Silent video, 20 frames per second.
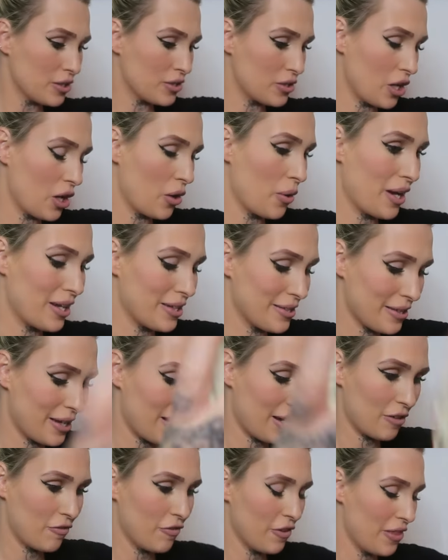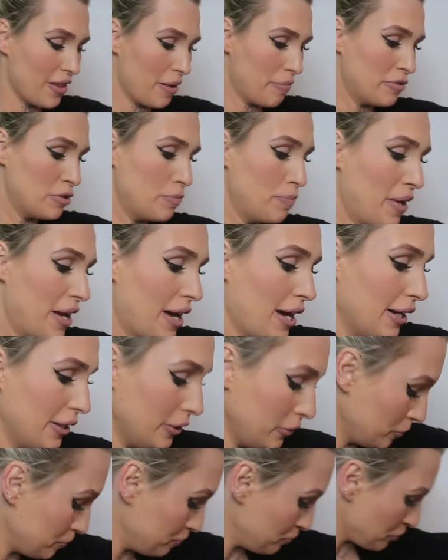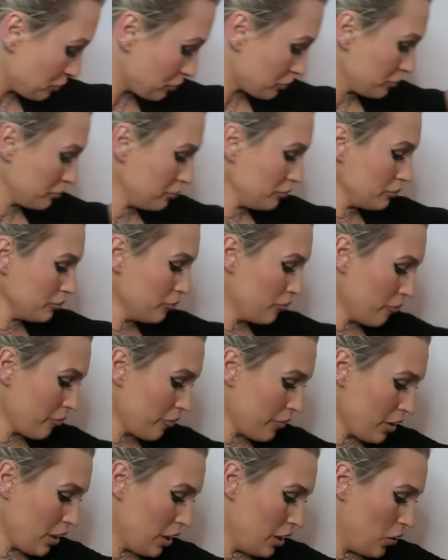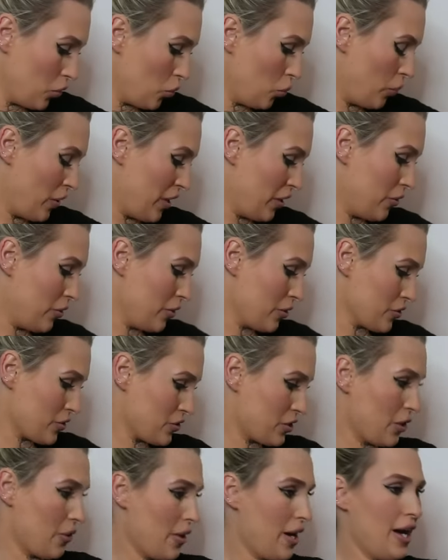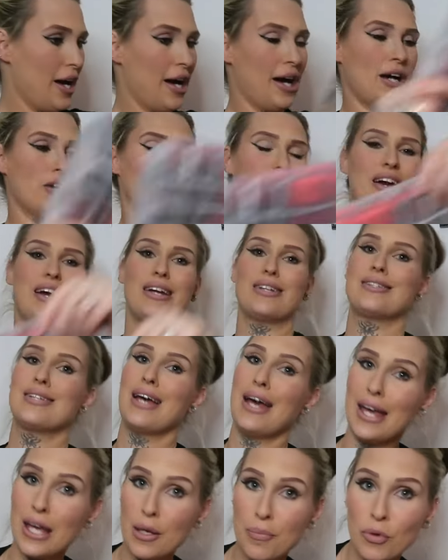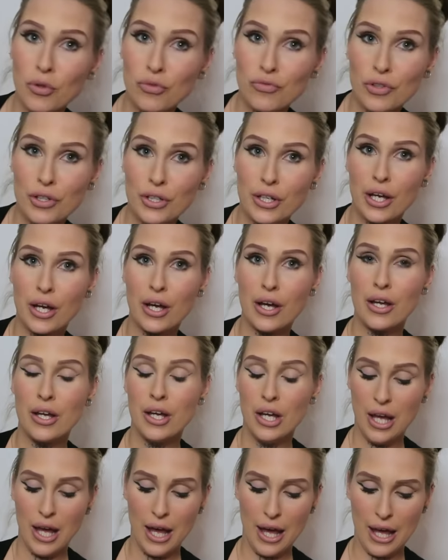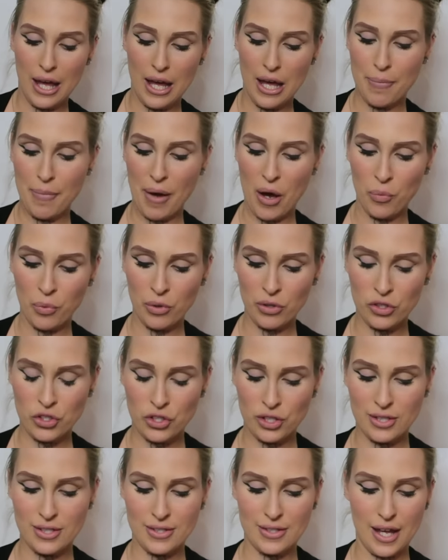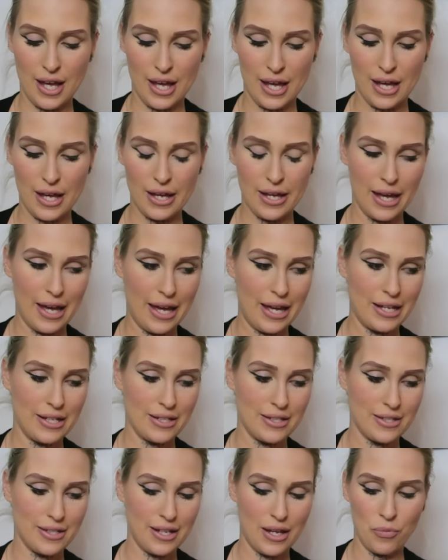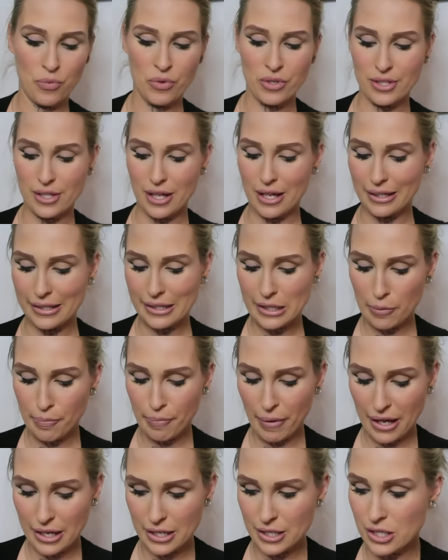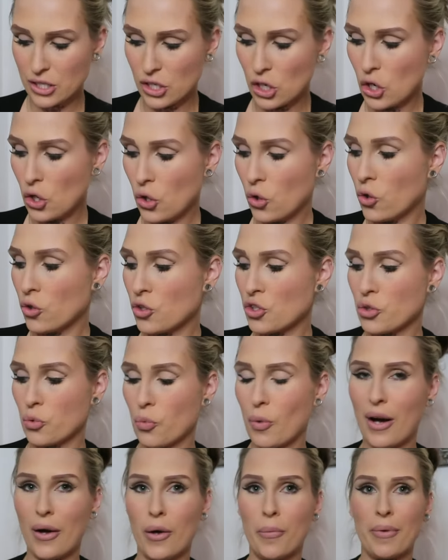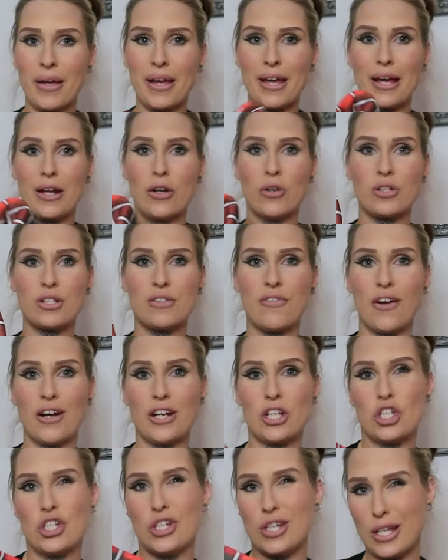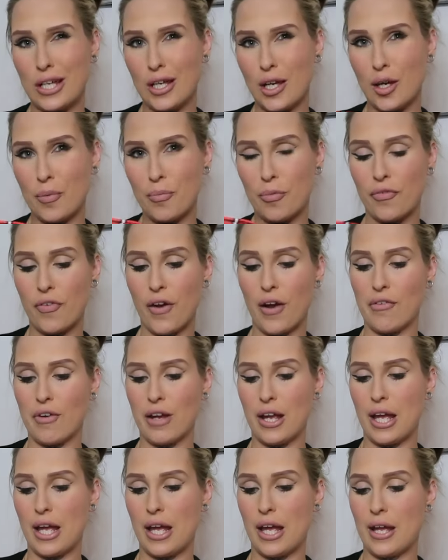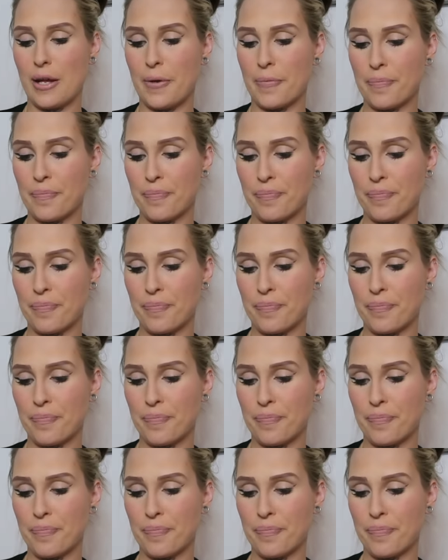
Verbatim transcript: So excited for them to be out. We also have a table runner. I will just say it was a little bit underwhelming. It looks very cheap, very